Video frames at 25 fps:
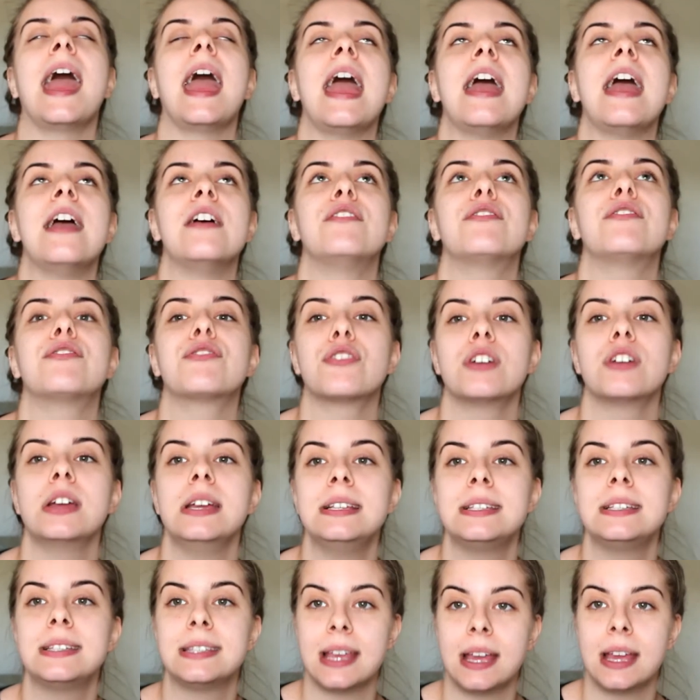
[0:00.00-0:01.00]
every
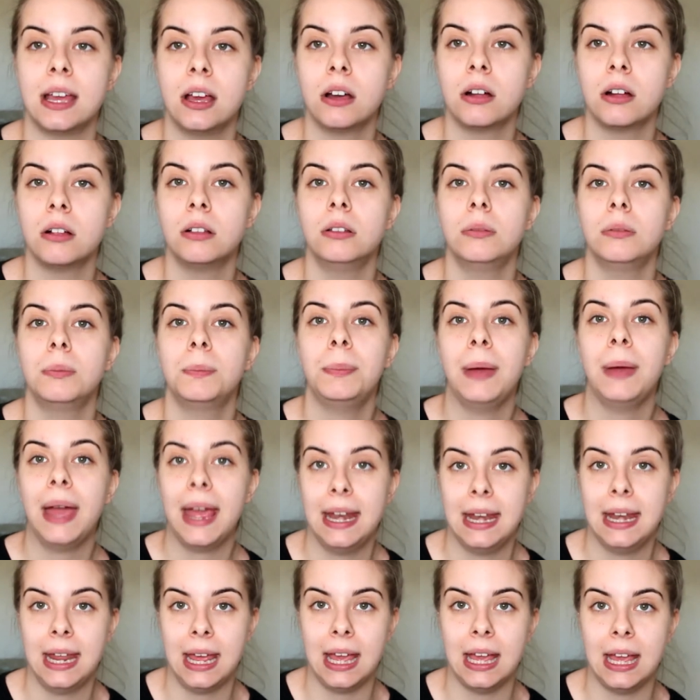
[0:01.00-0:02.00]
single
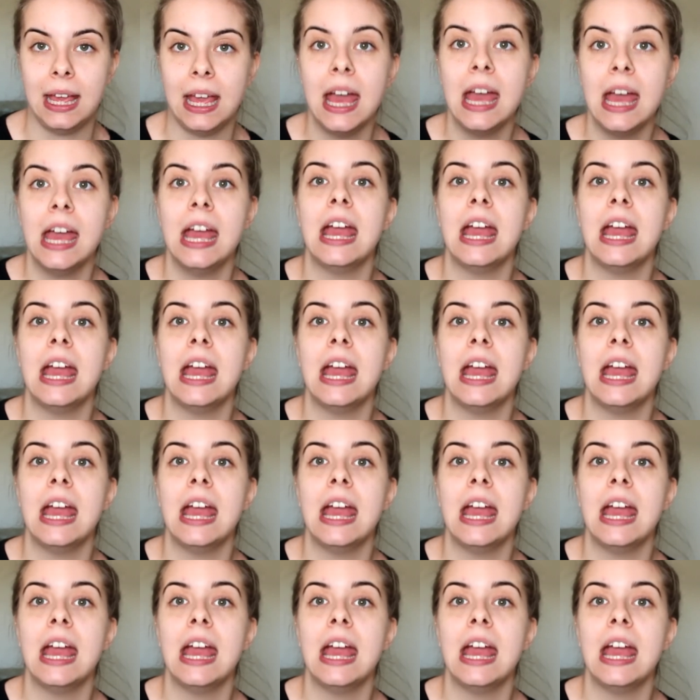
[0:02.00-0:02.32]
penny.